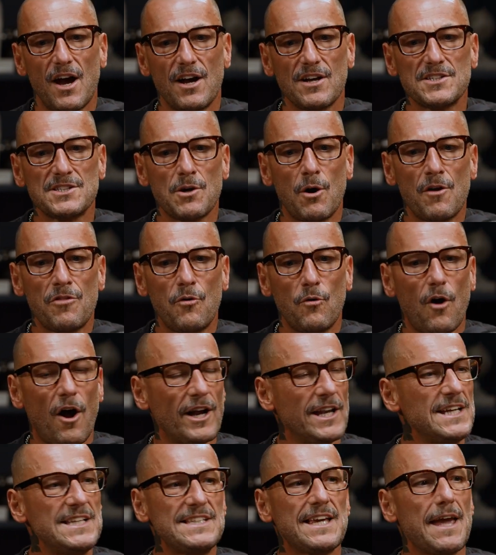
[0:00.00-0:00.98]
So I thought I
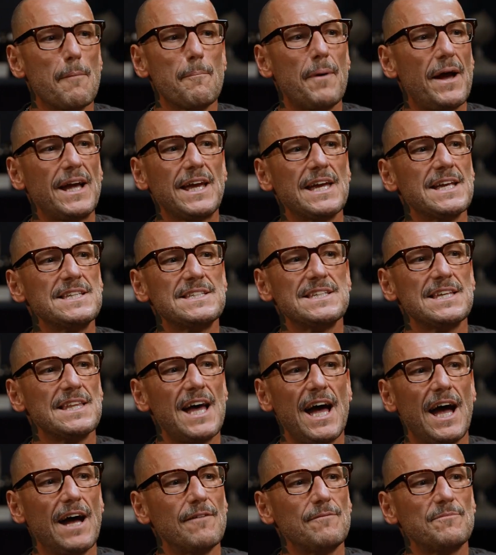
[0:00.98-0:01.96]
need to get back into
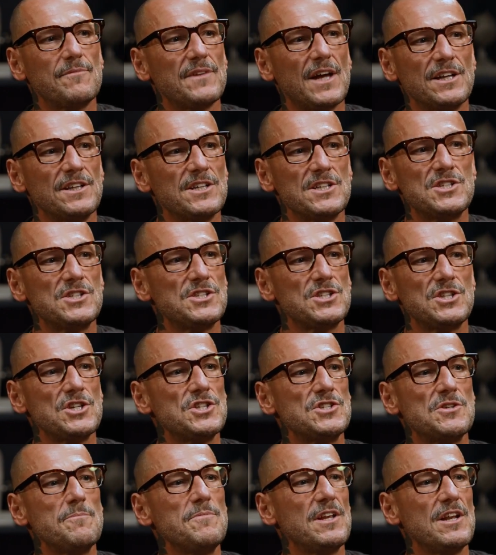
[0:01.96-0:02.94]
that. And there's
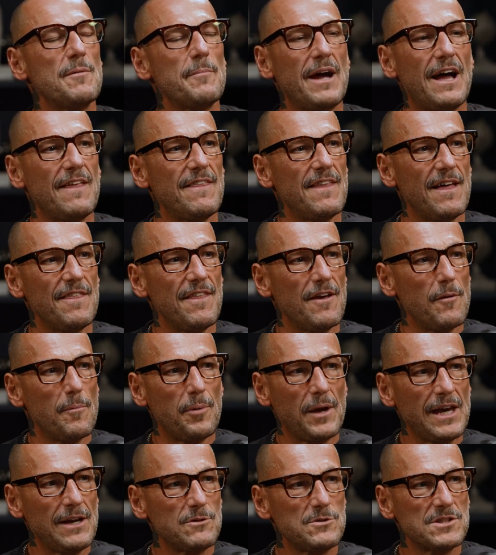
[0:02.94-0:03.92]
something about that
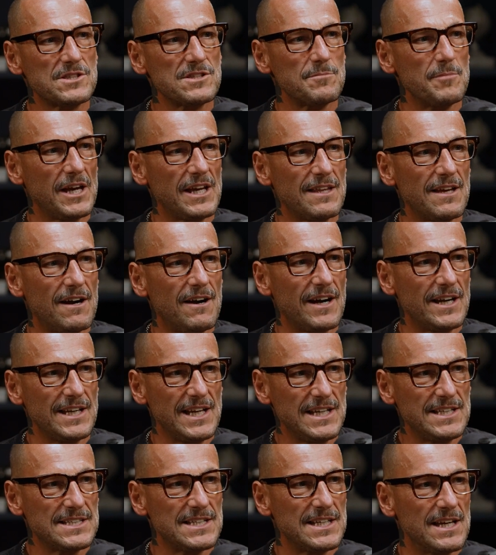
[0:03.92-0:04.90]
appeals to me that I
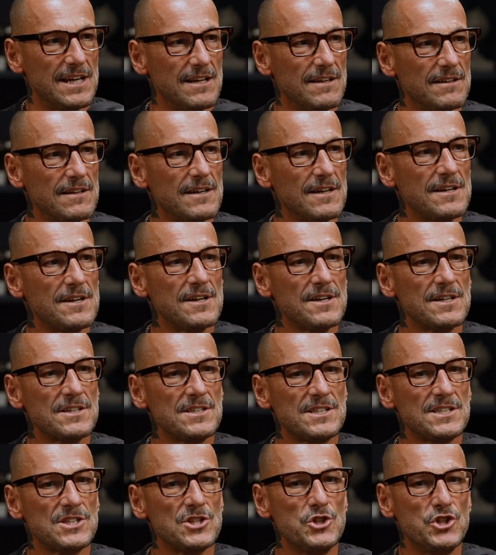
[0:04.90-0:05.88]
need to
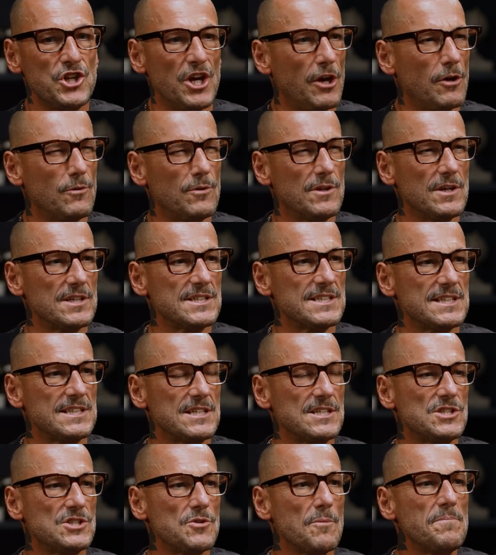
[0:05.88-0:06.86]
do. There's
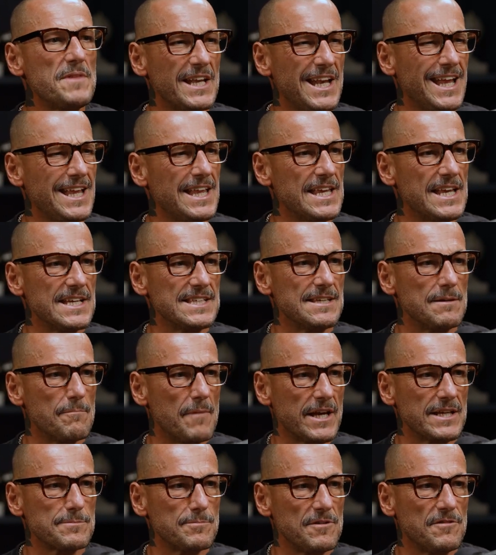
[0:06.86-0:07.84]
something in this. It
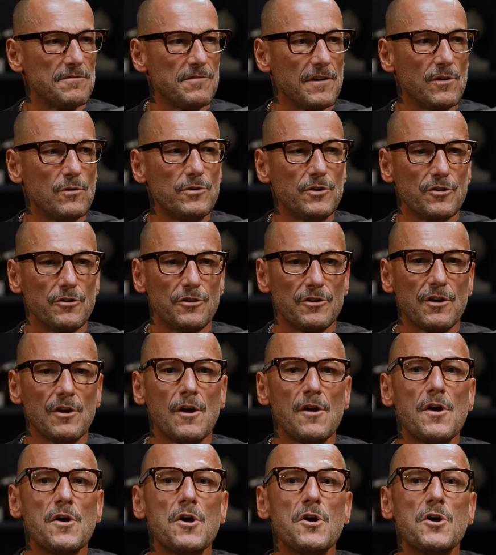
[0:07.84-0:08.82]
makes me feel good.
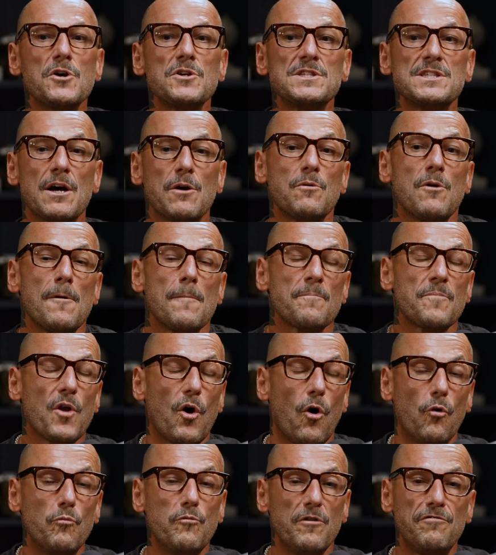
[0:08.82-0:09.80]
So
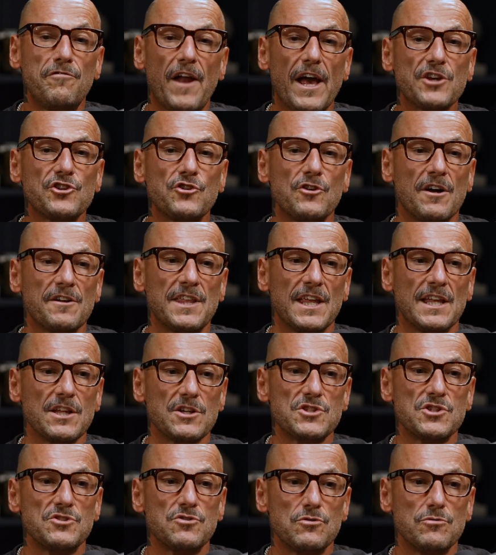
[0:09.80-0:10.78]
on reflection, I think the
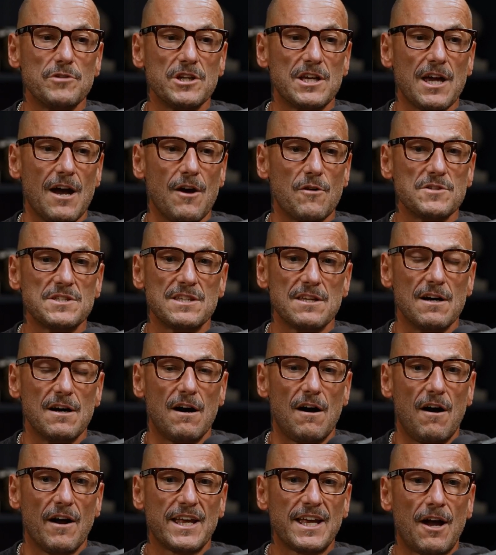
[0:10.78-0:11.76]
story goes that
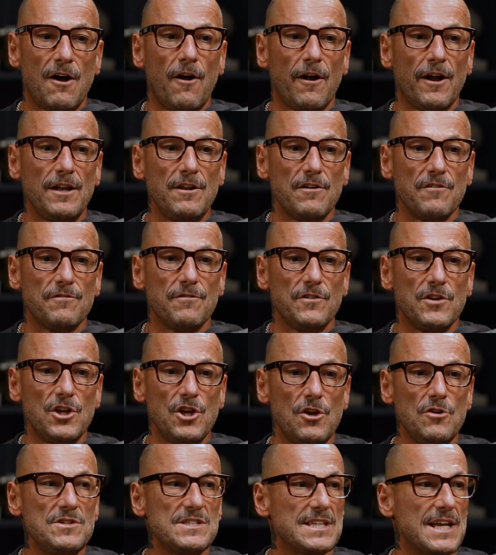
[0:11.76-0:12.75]
I kind of
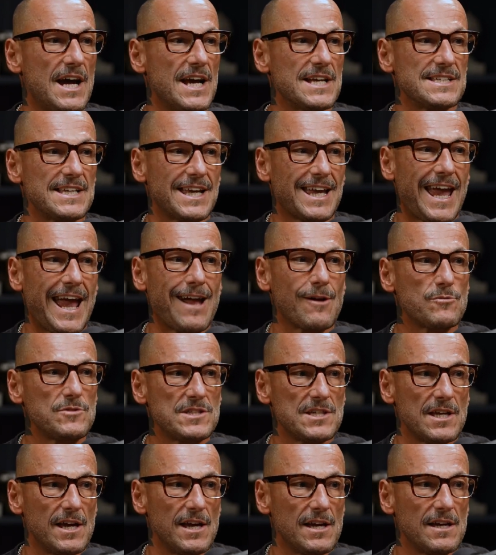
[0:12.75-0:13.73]
used that as a
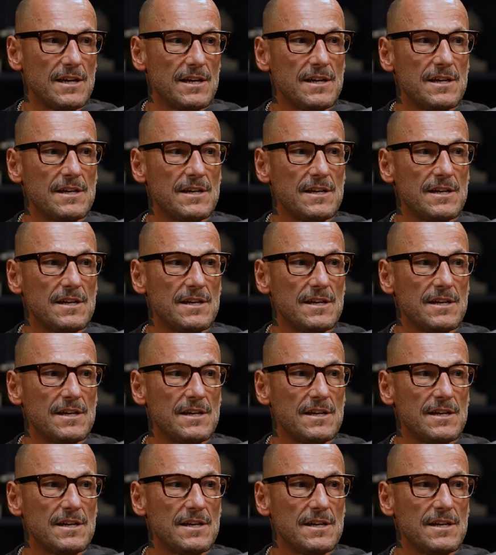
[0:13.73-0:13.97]
counter